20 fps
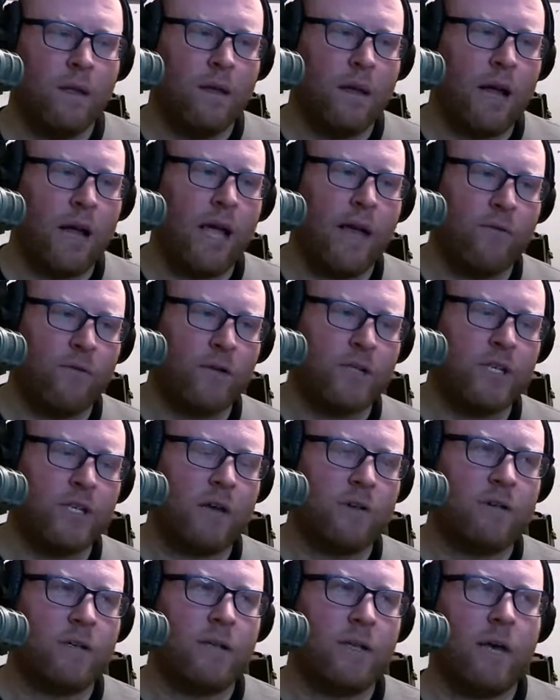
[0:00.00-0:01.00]
I have reached
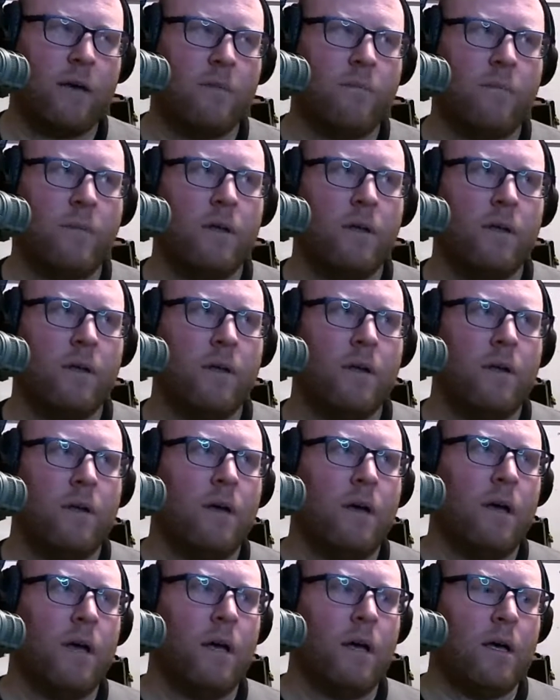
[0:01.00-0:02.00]
out to them.
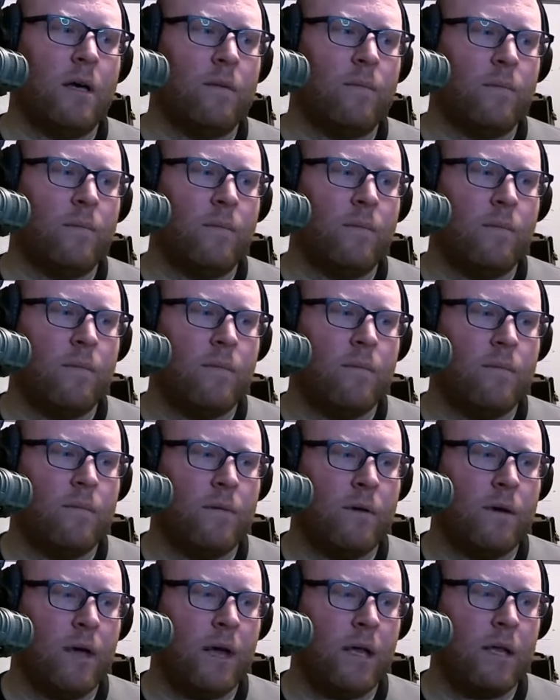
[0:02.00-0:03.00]
Um,
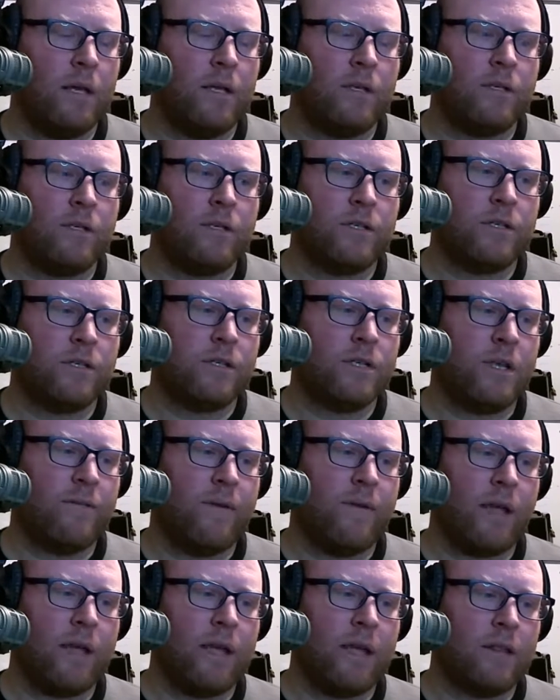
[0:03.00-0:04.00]
I need to just see
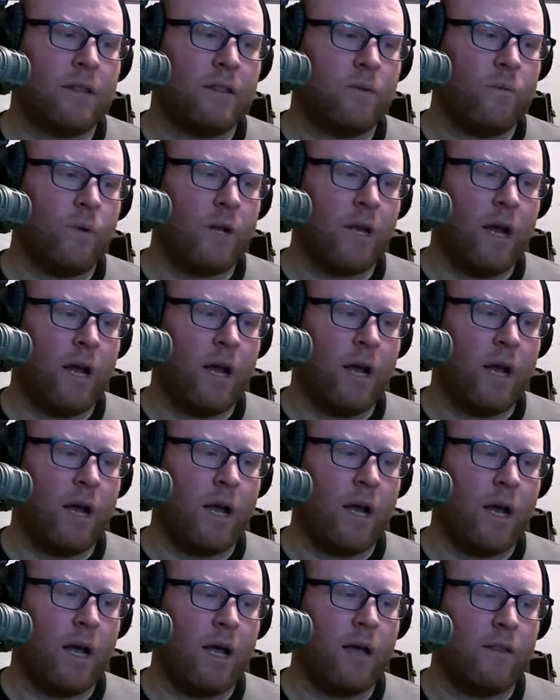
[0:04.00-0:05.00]
if I can get the one guy
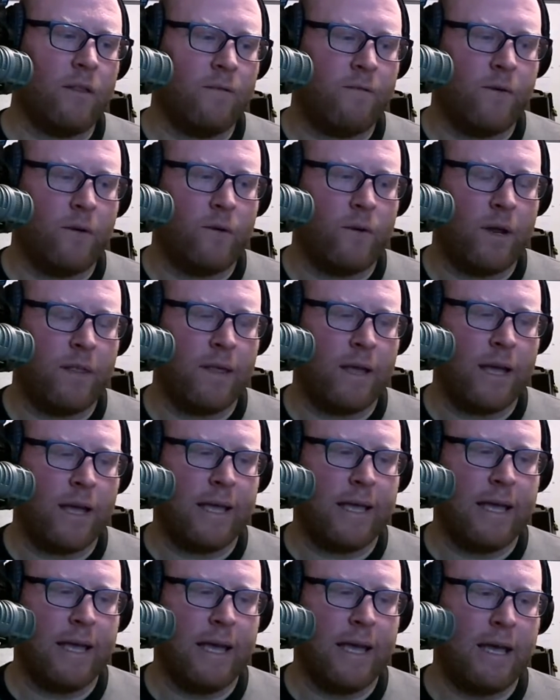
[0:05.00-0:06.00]
on the phone. I think I
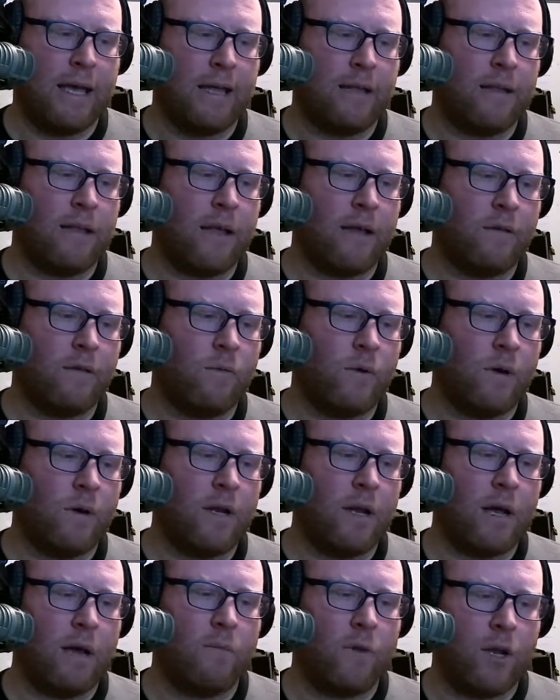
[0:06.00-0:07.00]
can. The other one,
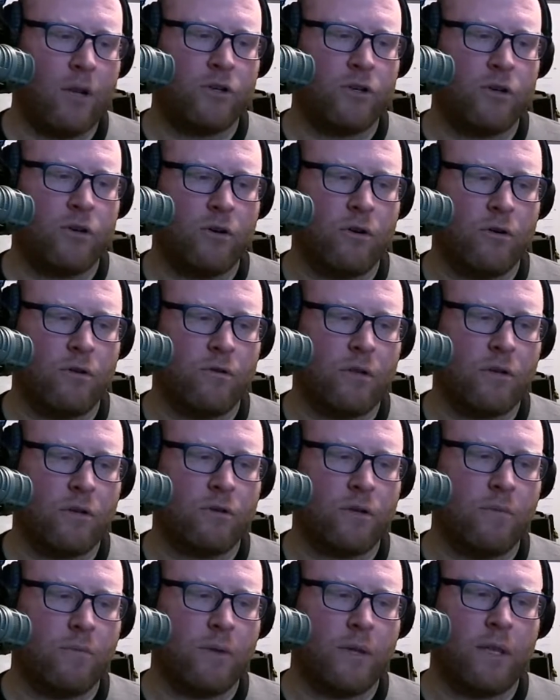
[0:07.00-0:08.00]
I'm not sure. They're
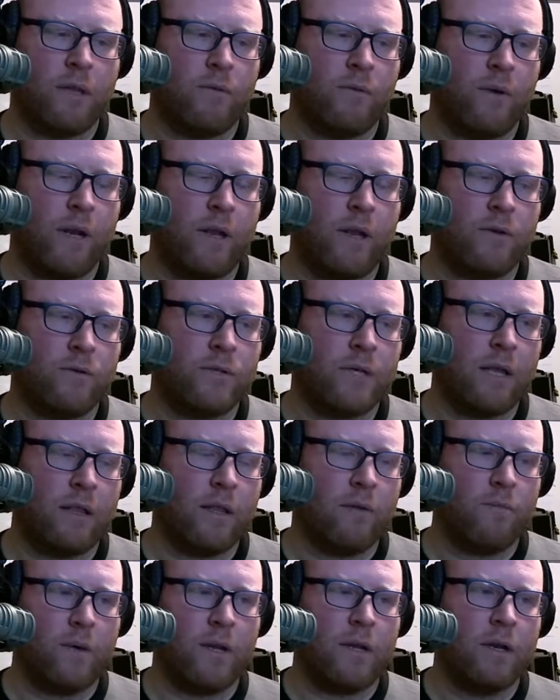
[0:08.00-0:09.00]
completely radio
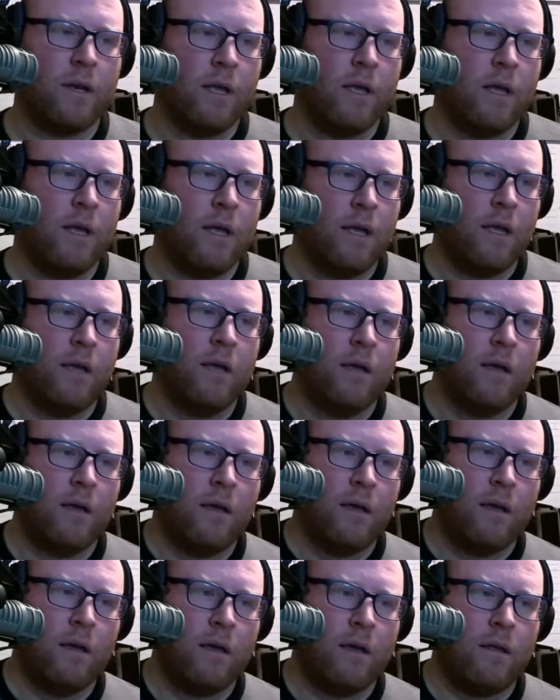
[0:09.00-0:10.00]
silent, but
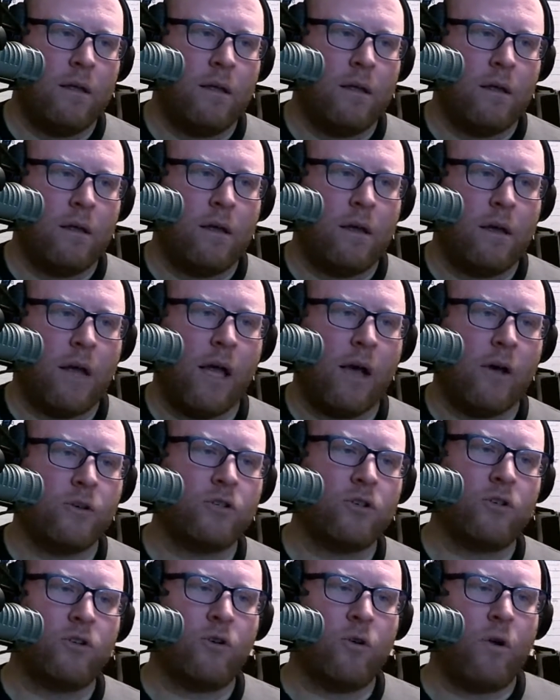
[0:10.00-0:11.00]
I
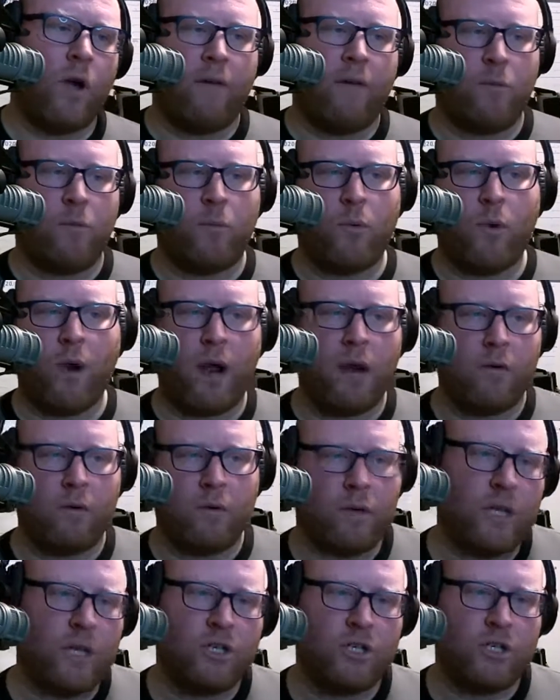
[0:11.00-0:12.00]
also don't have a prior
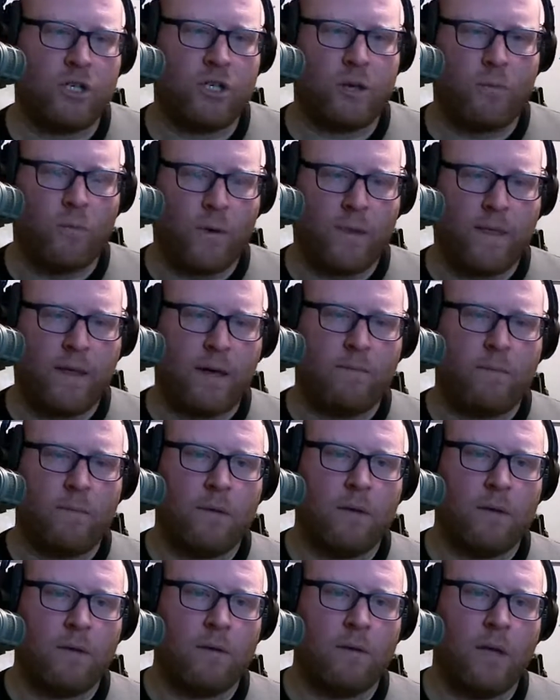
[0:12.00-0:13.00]
relationship with them
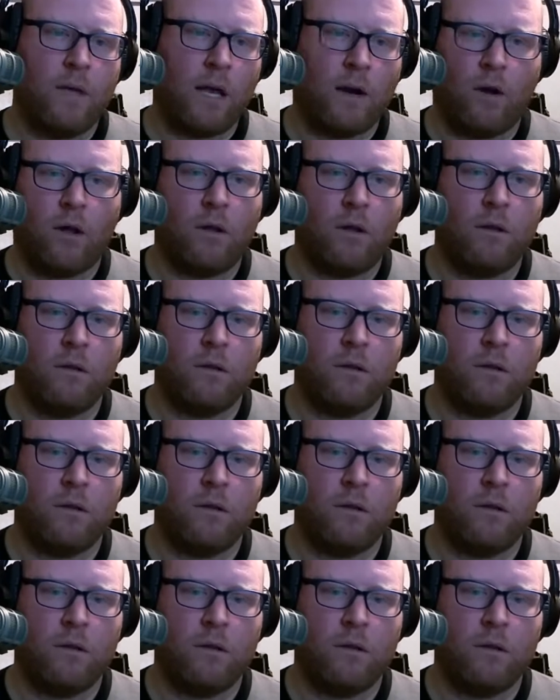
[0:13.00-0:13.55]
at all.